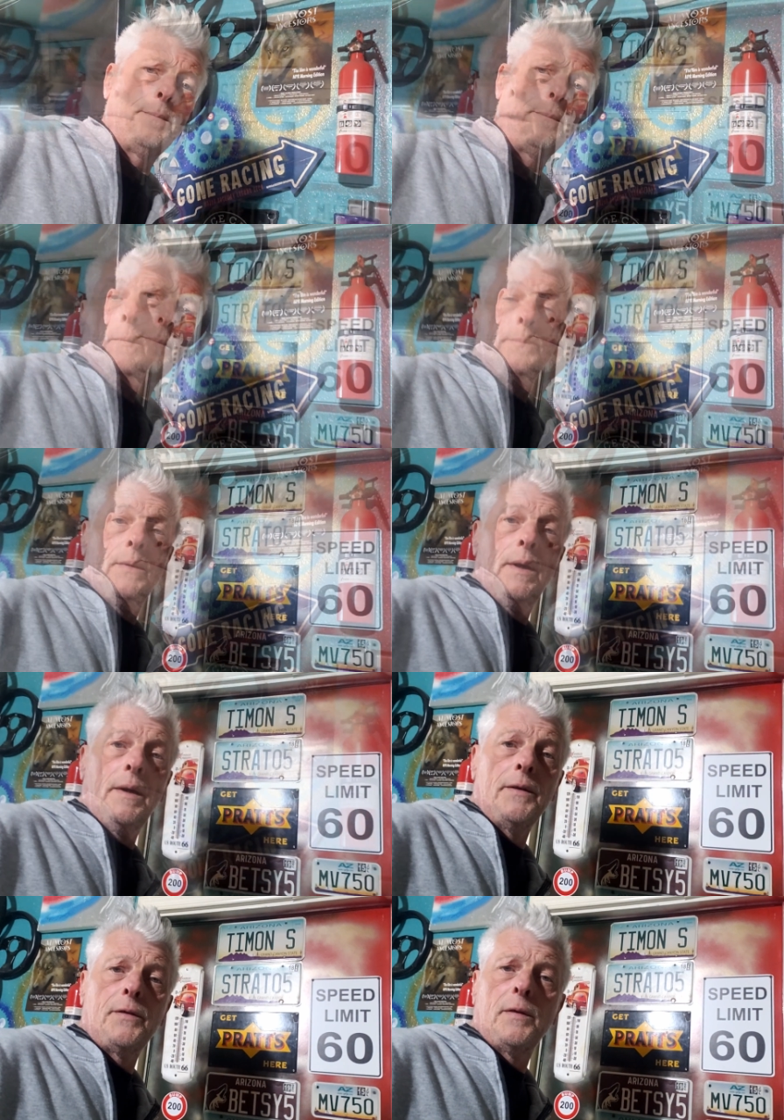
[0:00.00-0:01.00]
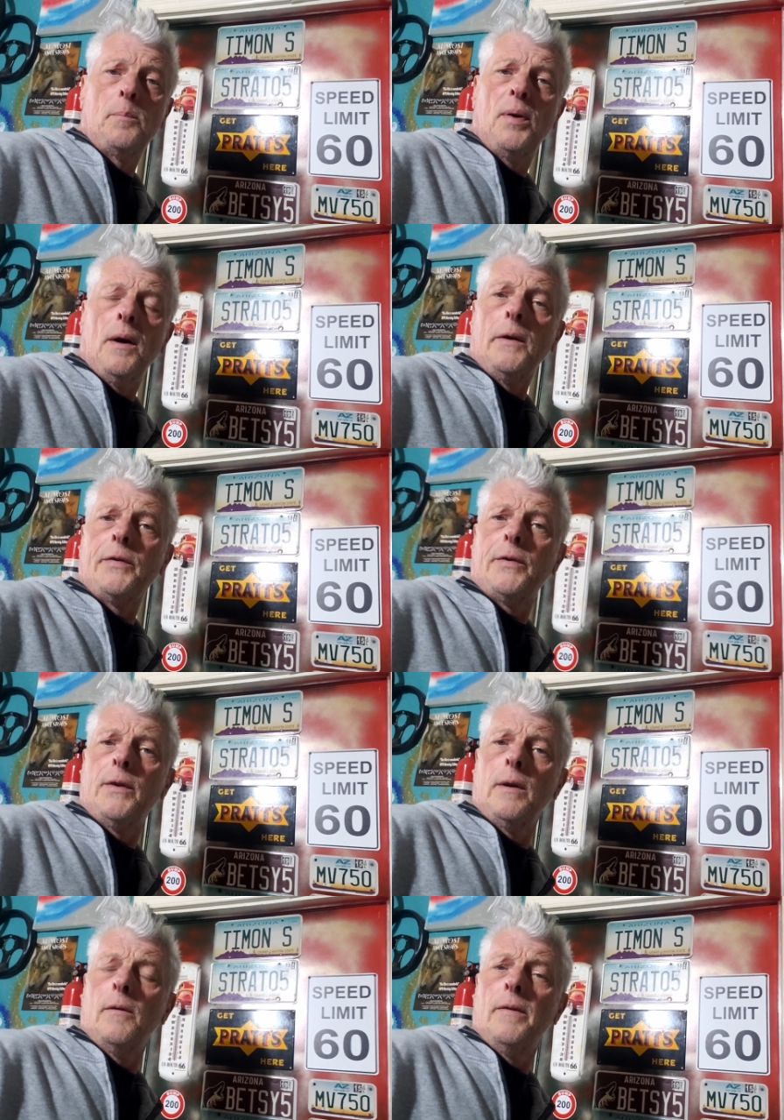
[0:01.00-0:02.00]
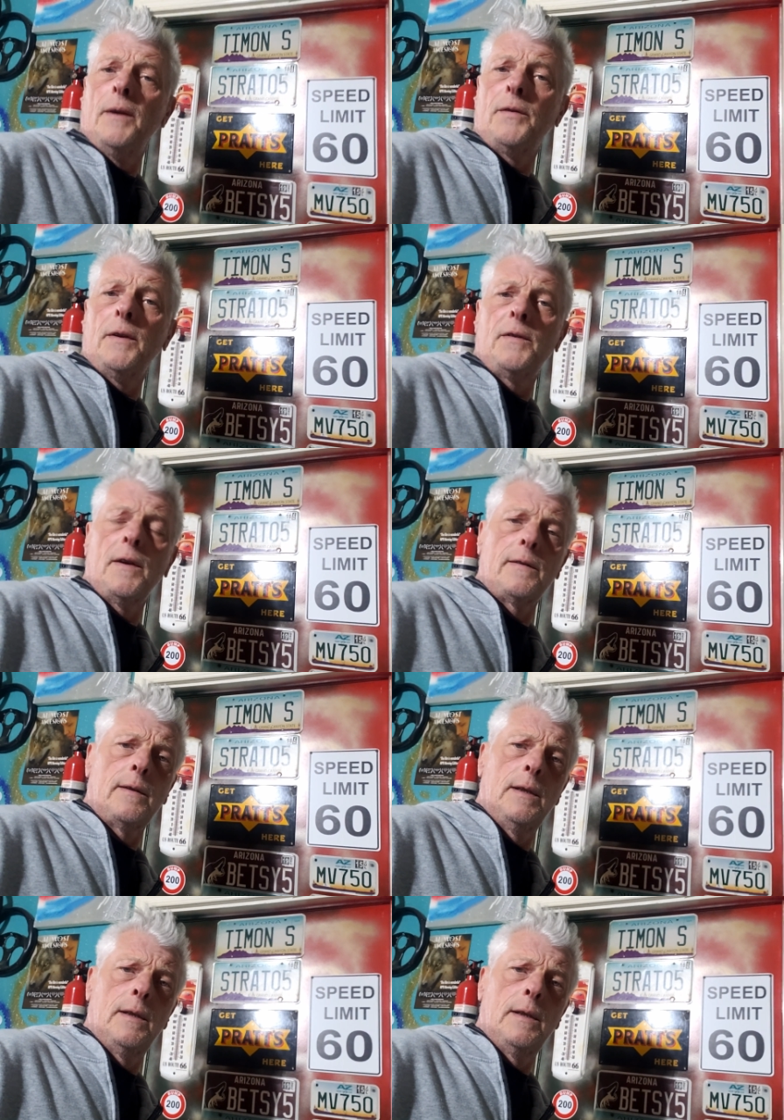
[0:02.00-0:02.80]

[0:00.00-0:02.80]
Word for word: Well, it has surpassed the Corvette C6